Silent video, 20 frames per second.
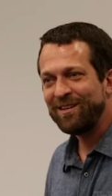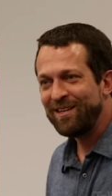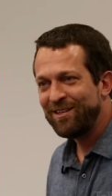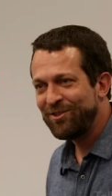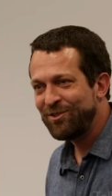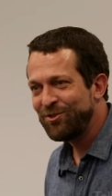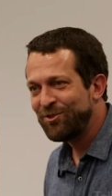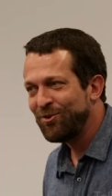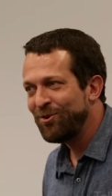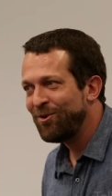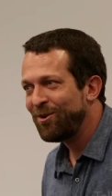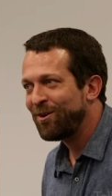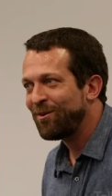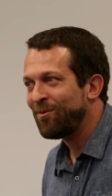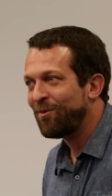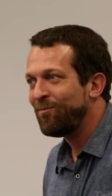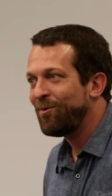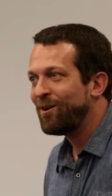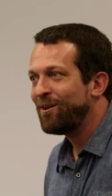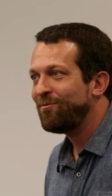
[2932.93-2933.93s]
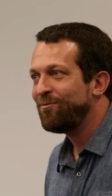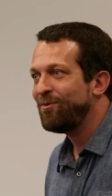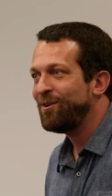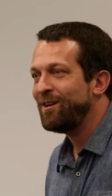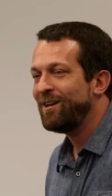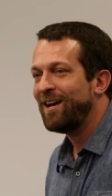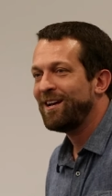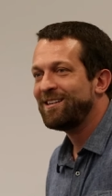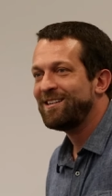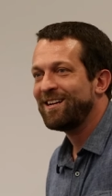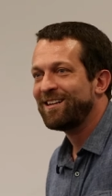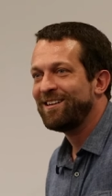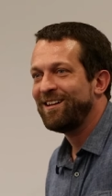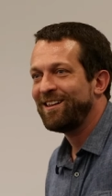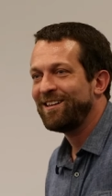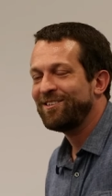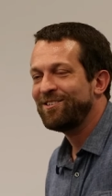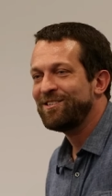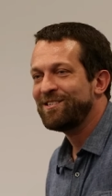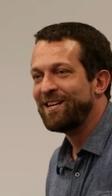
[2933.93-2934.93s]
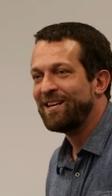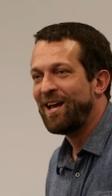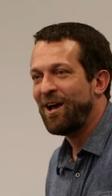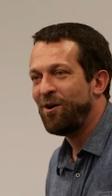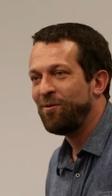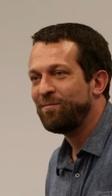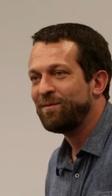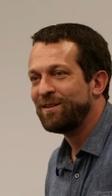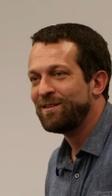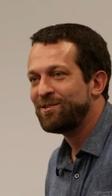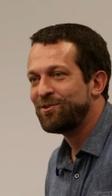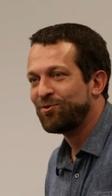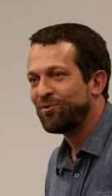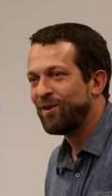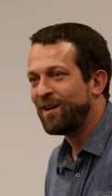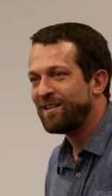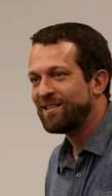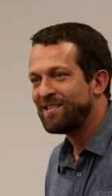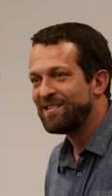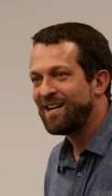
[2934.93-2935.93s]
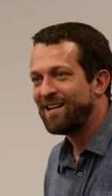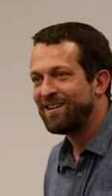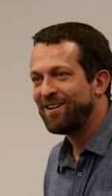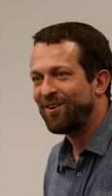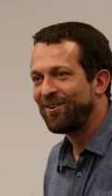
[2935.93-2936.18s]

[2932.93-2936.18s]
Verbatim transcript: sure what if we had technologies that helped us transcend